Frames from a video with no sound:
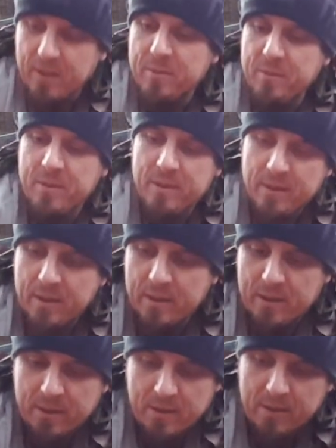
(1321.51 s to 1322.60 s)

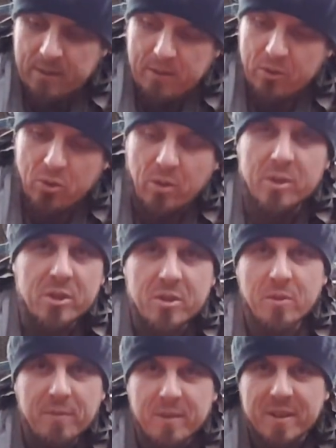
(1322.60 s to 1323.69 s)
I'll try and
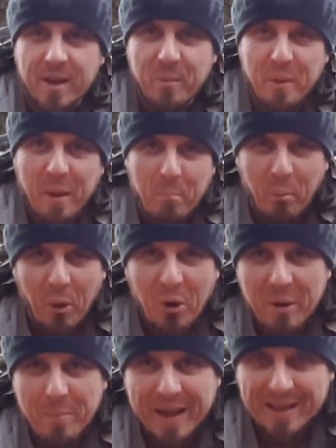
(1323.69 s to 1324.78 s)
snuff this out without
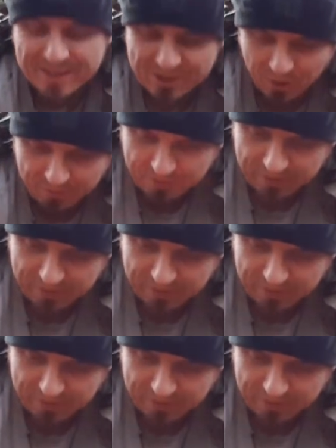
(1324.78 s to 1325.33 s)
burning my hands off.